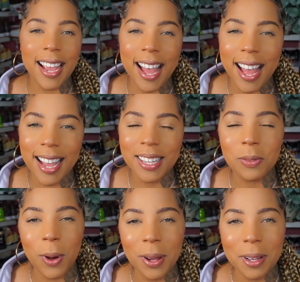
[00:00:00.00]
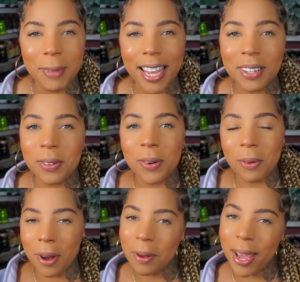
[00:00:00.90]
guys, welcome and
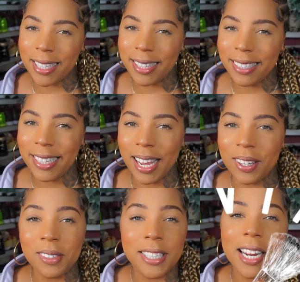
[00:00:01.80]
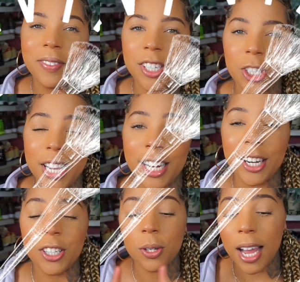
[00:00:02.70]
or welcome back to the channel. J Devinci
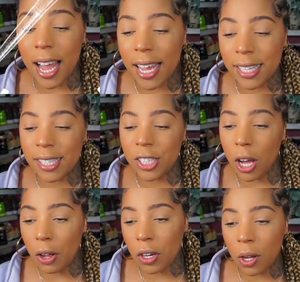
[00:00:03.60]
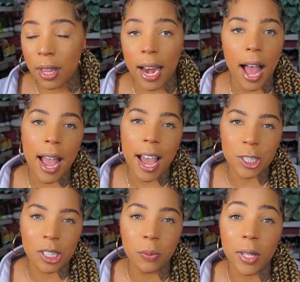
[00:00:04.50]
here. You guys, y'all know that I
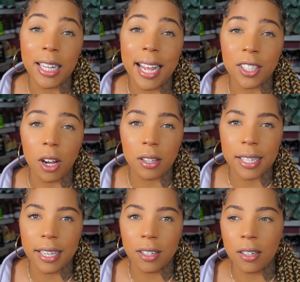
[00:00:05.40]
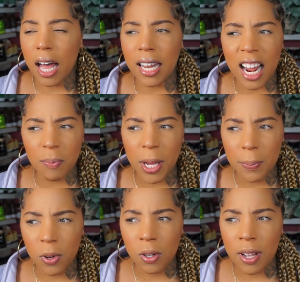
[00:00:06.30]
actually really like Dolls Kill. A lot of
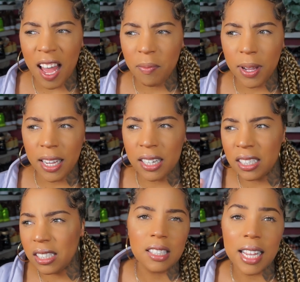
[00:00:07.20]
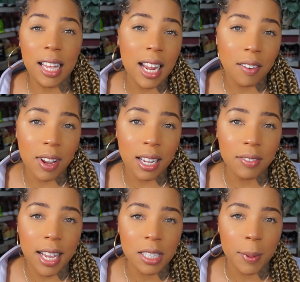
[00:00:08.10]
people have been saying a lot of
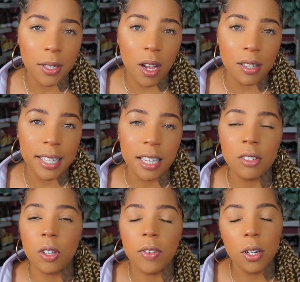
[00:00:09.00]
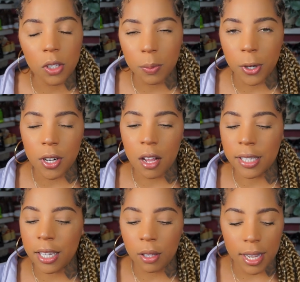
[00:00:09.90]
negative things about Dolls Kill, so if you don't support
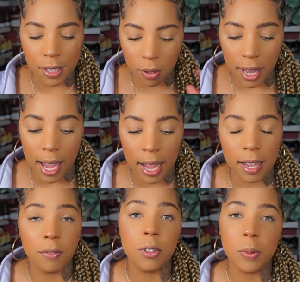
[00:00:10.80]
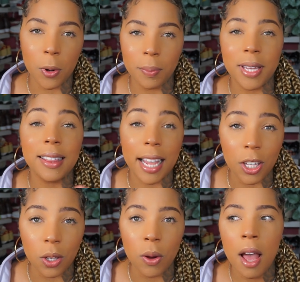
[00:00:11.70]
Dolls Kill, that's okay. If you support me,
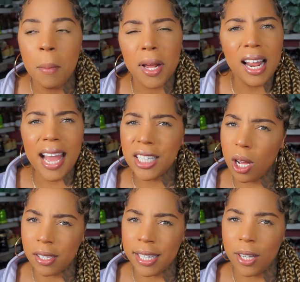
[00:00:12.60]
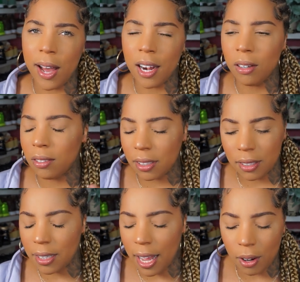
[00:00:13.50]
thank you. But I like Dolls Kill. I don't
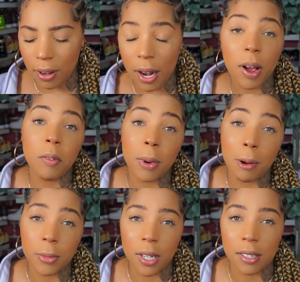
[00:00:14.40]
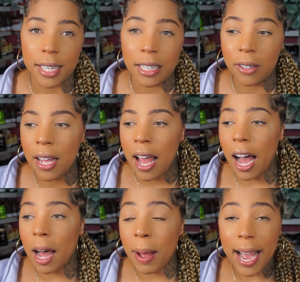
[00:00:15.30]
I don't I don't have a problem with Dolls Kill.
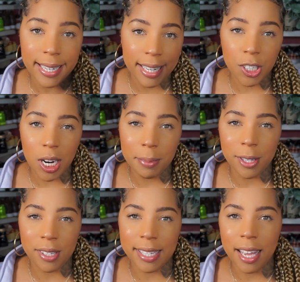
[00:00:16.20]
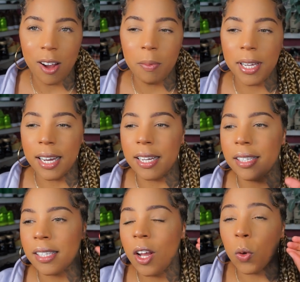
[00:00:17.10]
Um, I did shop their sale
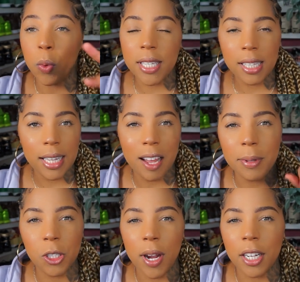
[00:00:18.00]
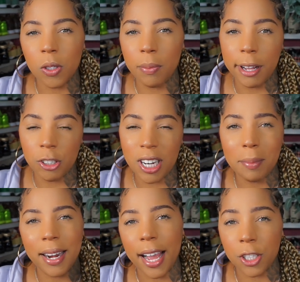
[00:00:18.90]
because recently I've been trying to do a better
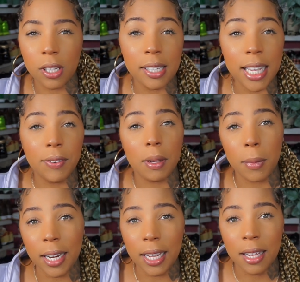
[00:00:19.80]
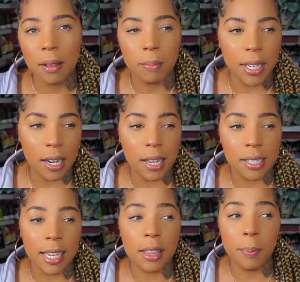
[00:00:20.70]
job at actually saving money
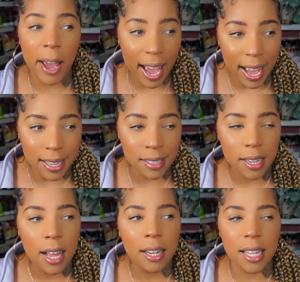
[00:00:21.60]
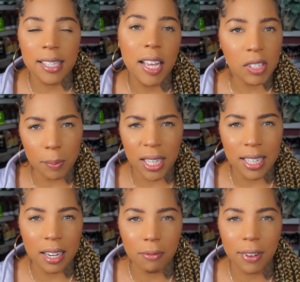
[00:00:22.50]
because in the past, let's say if
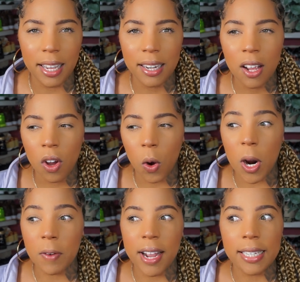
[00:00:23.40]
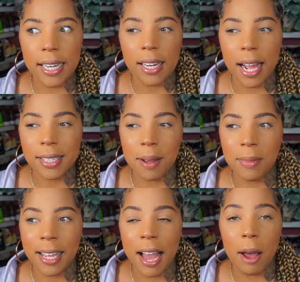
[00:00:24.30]
something didn't fit or if I didn't like
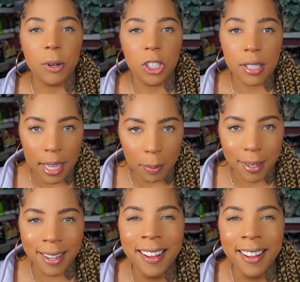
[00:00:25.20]
something, I would just keep it.